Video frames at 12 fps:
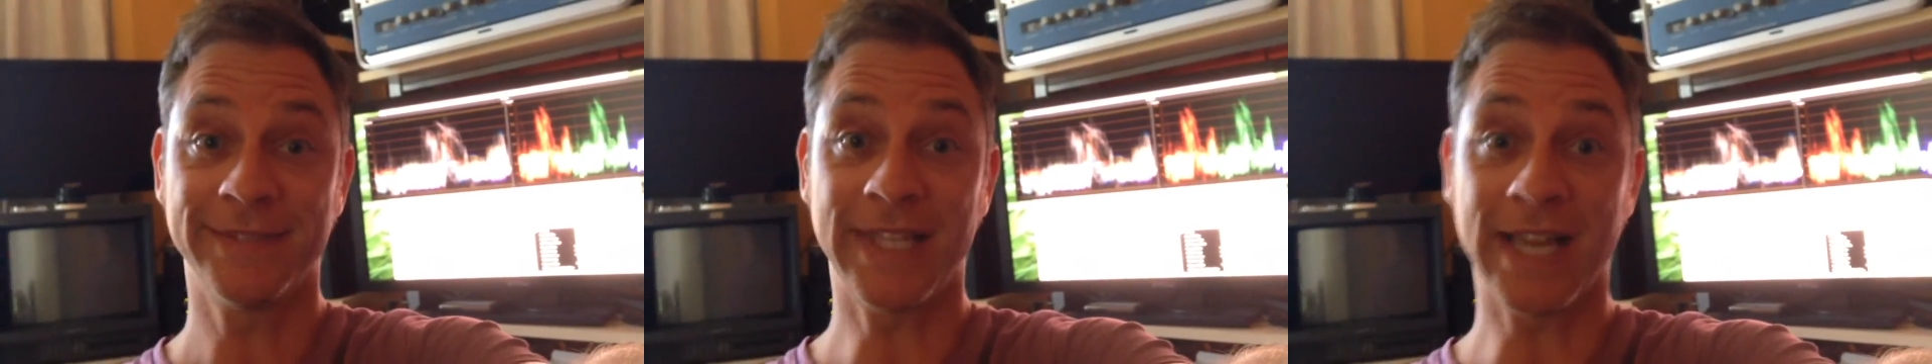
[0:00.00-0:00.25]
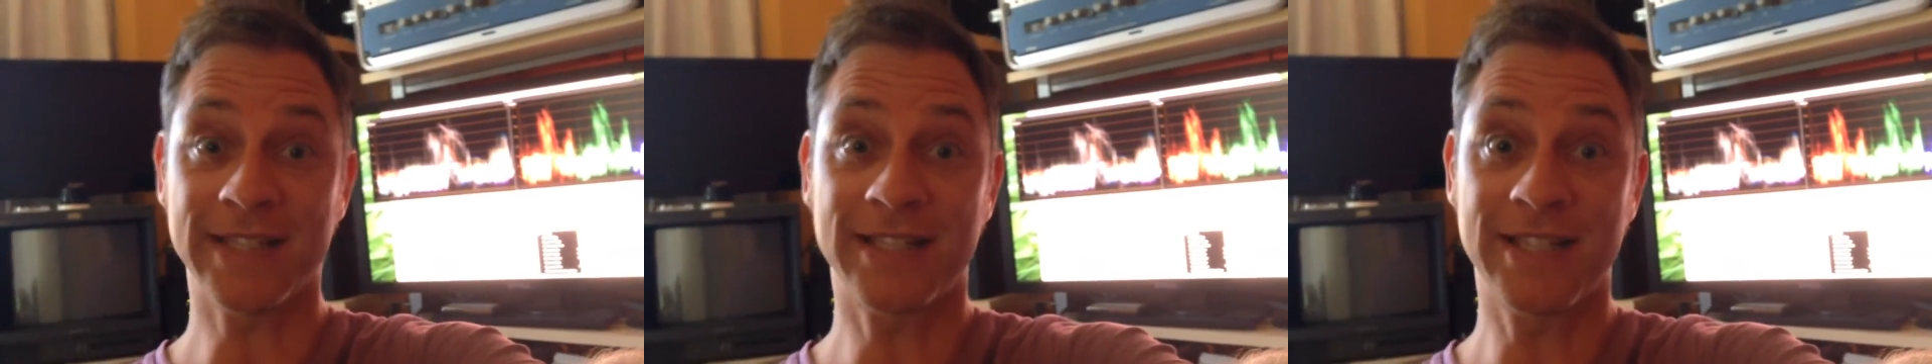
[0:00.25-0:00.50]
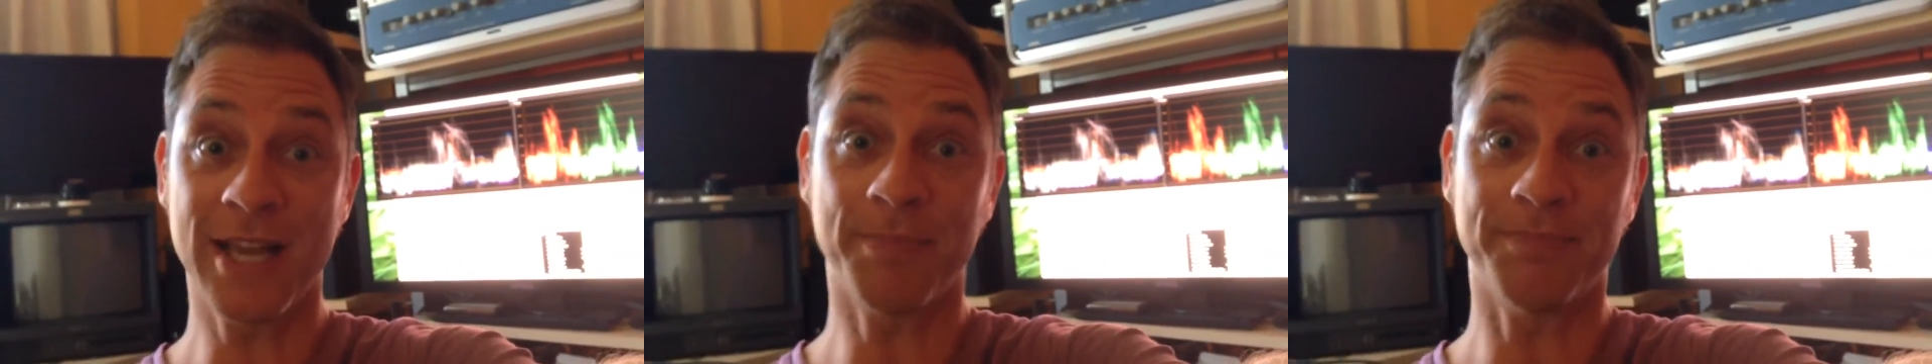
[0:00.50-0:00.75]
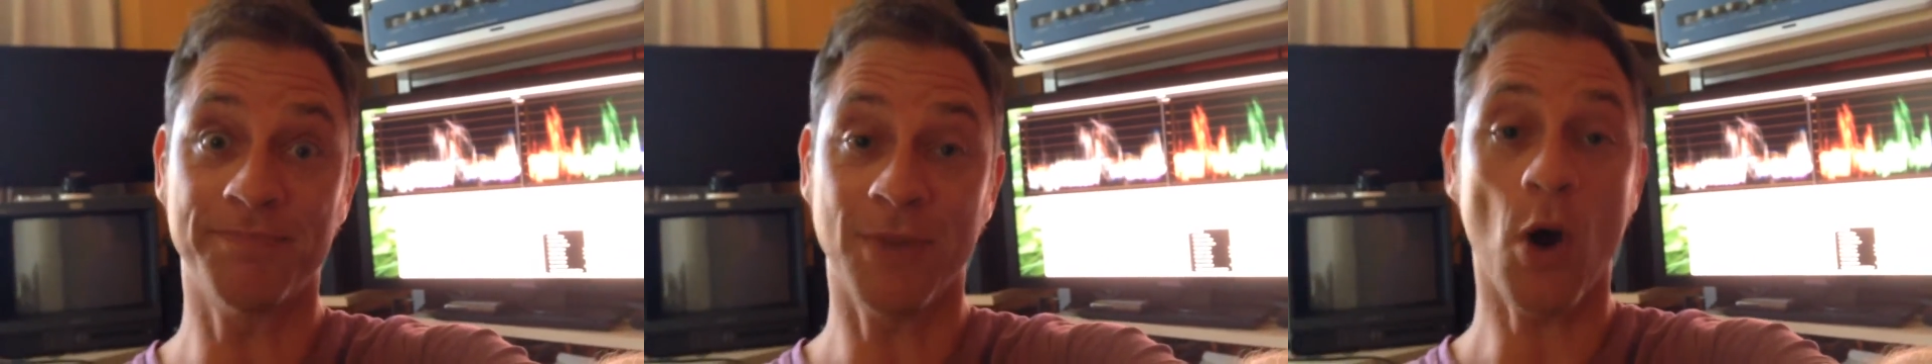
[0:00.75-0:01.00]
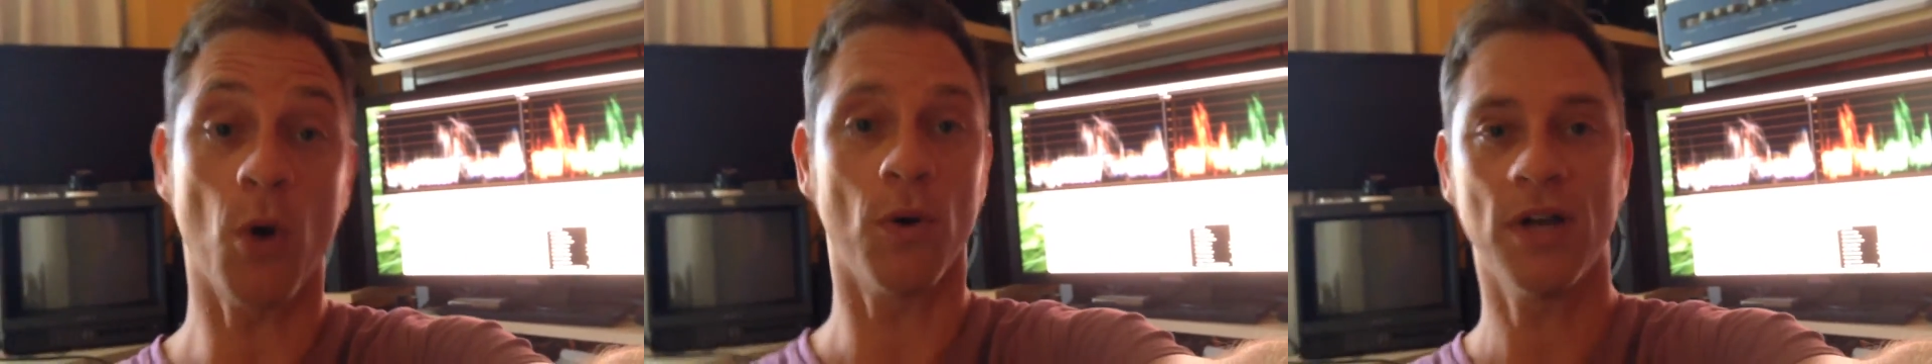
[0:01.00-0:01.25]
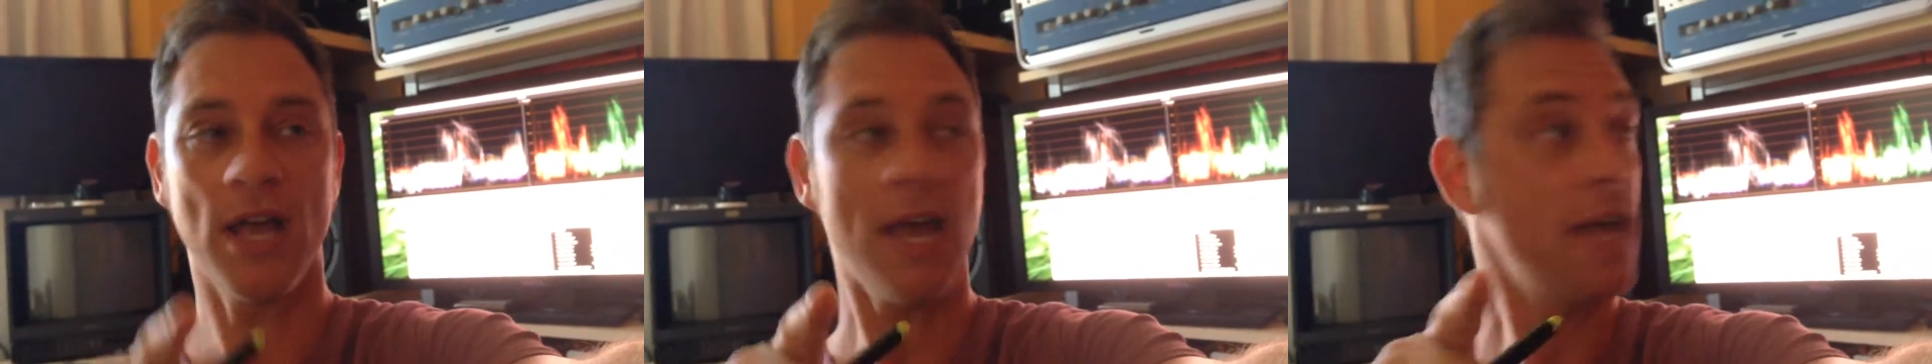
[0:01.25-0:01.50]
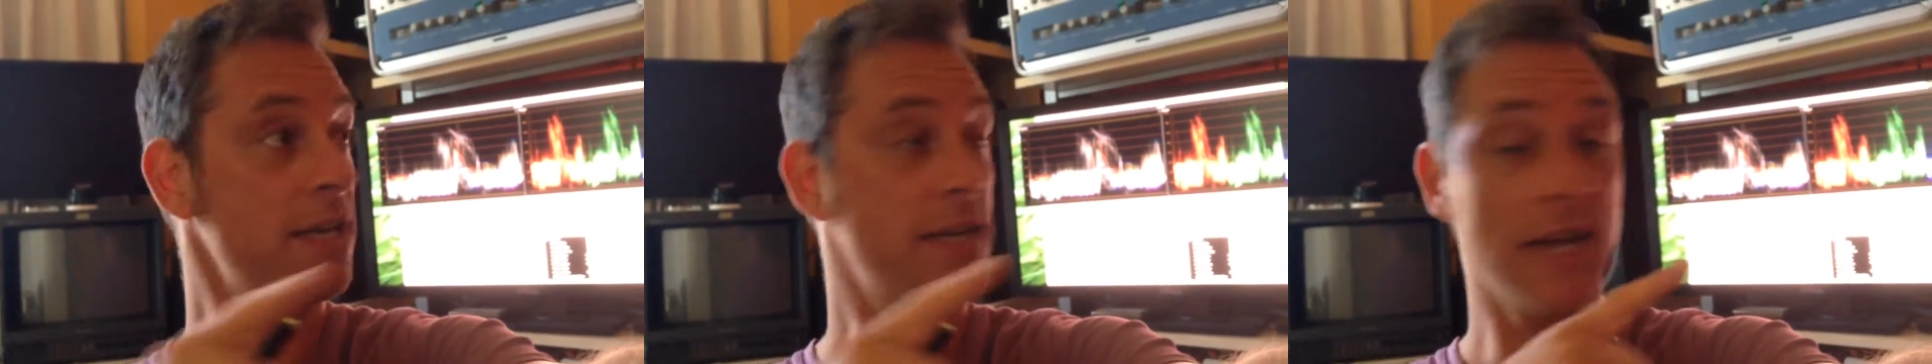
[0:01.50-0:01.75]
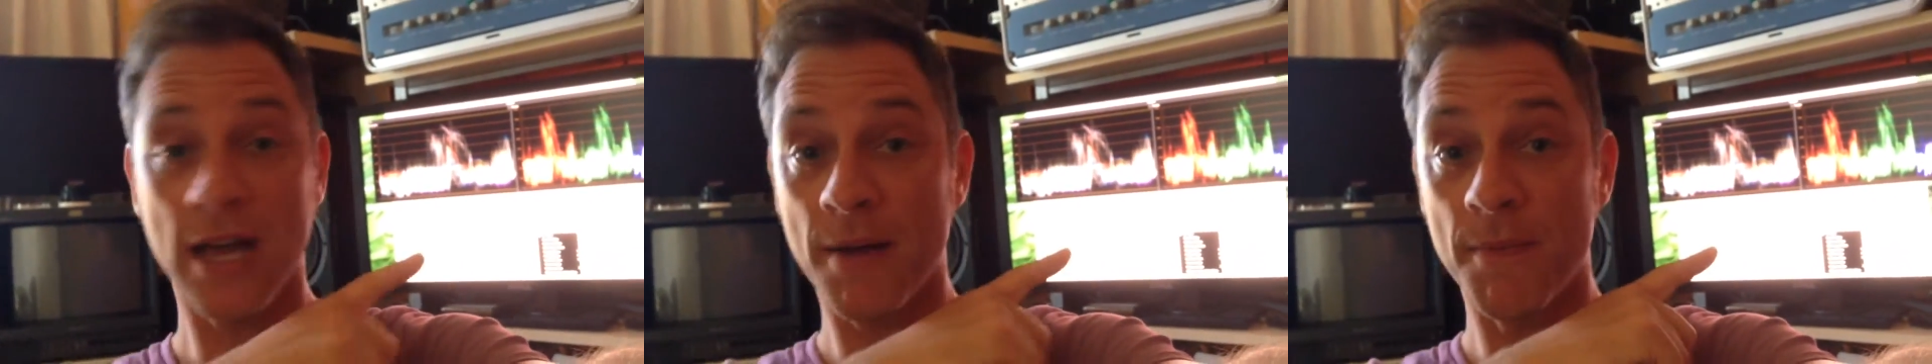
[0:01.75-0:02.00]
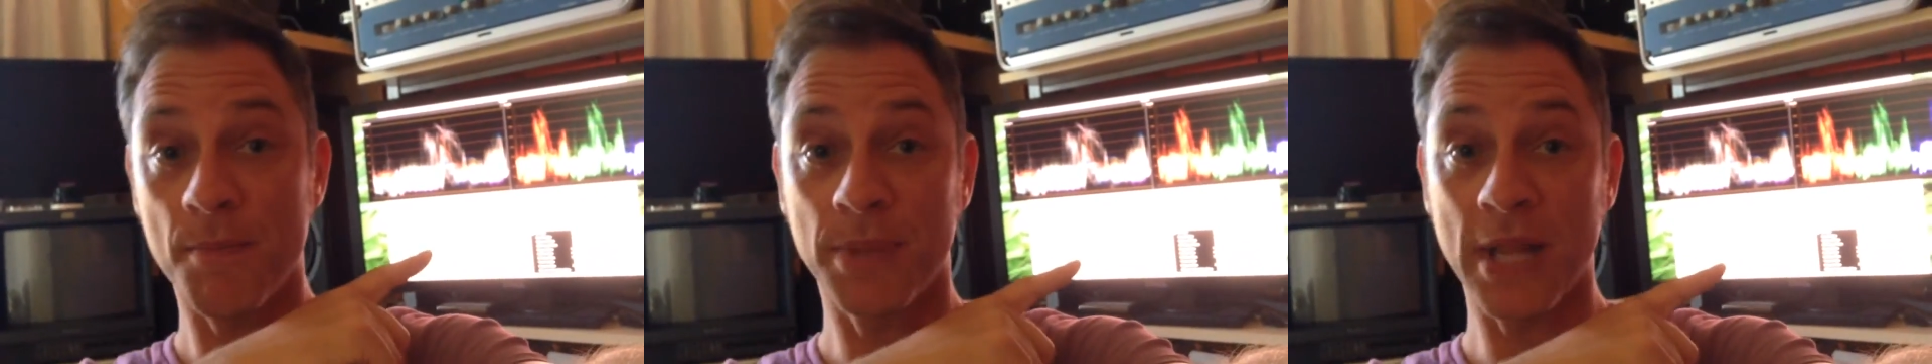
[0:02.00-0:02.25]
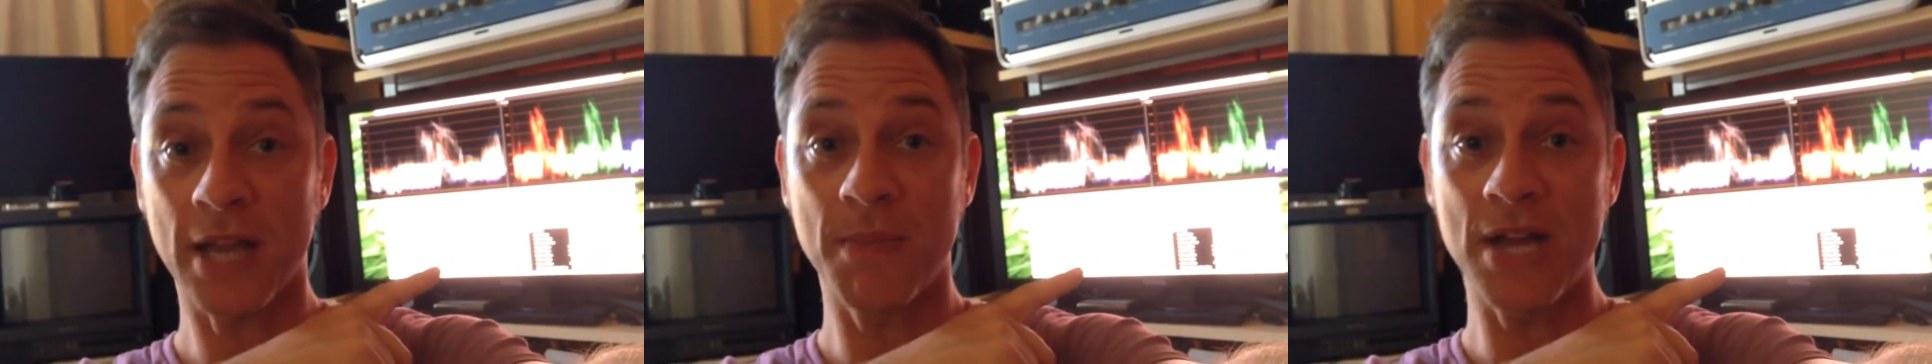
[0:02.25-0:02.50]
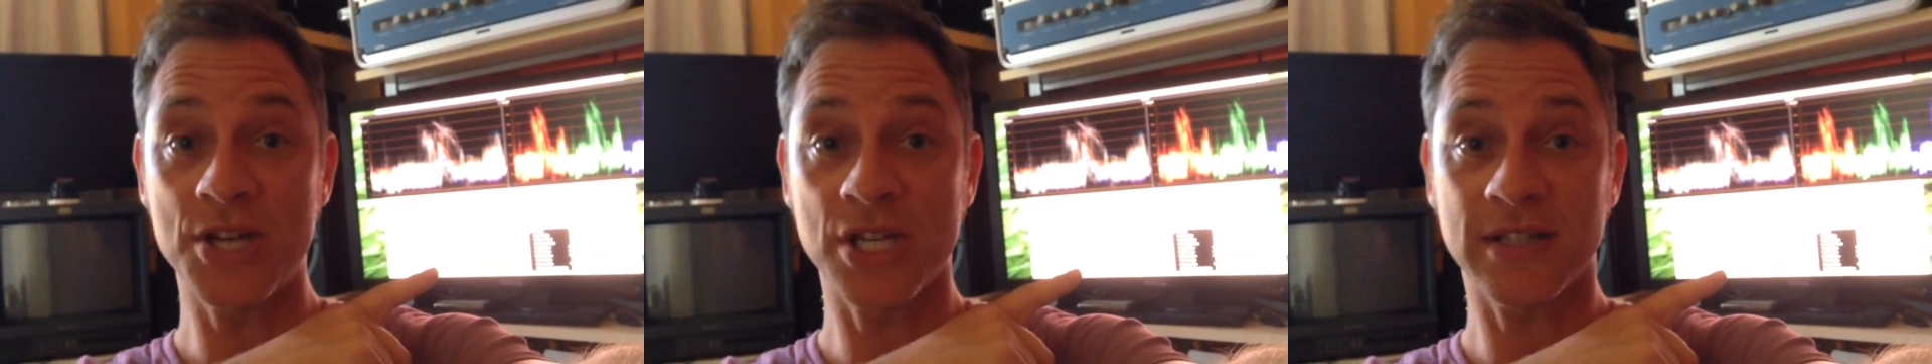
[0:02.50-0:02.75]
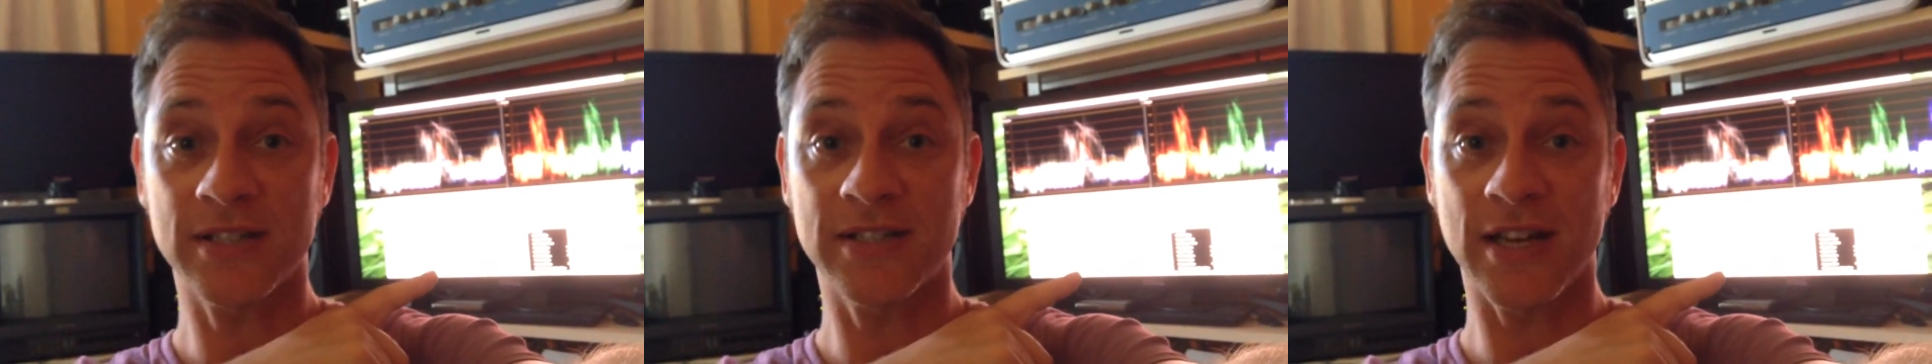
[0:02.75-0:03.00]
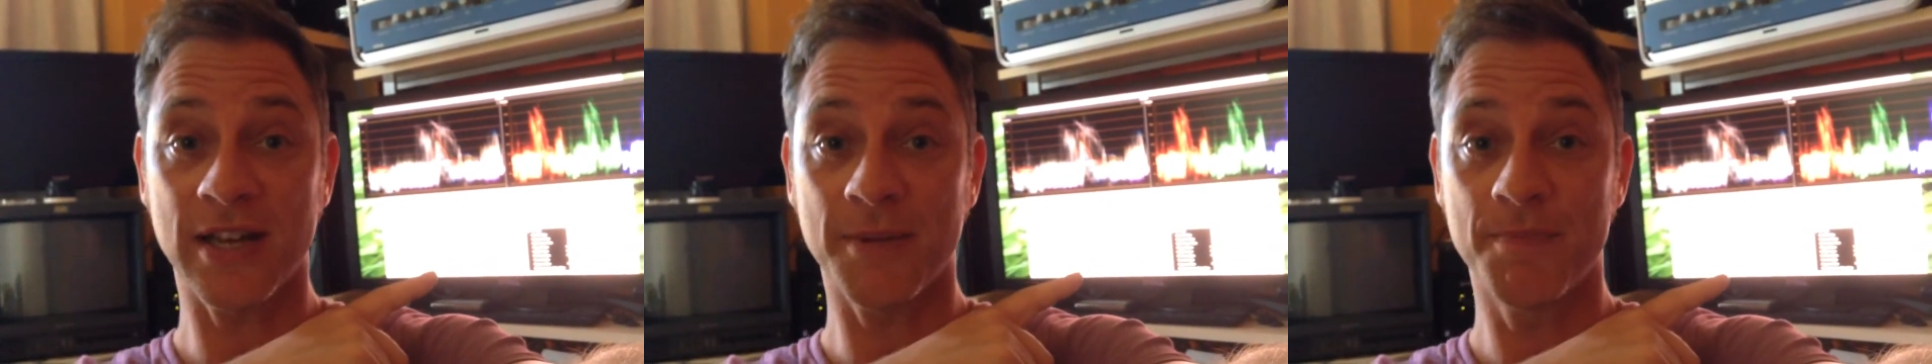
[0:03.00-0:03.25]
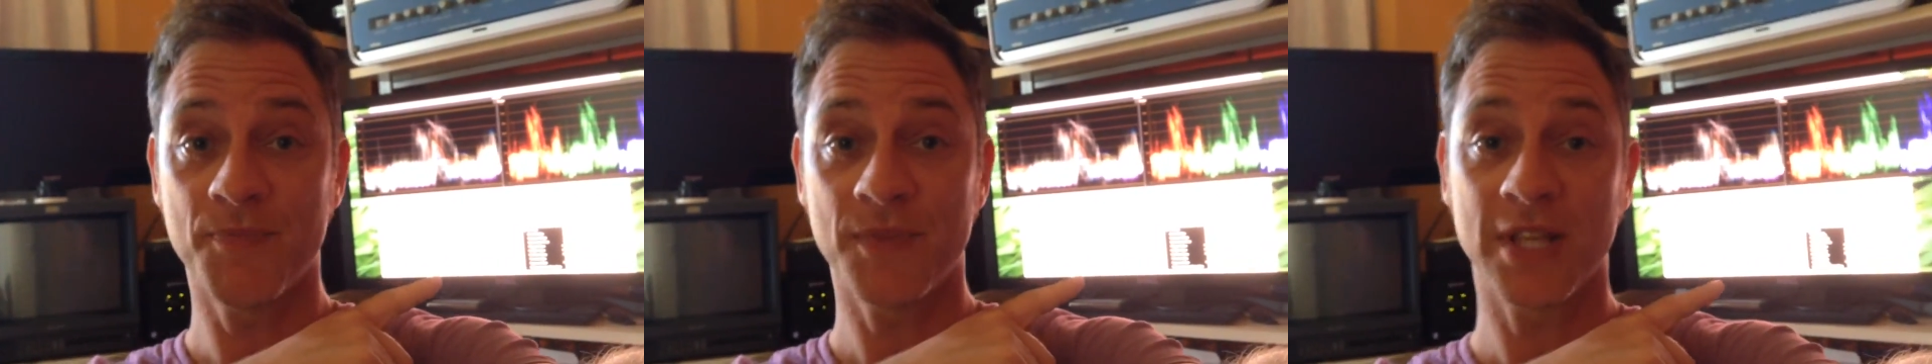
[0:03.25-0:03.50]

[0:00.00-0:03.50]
There's a tip. Oh, and uh, Blackmagic's um,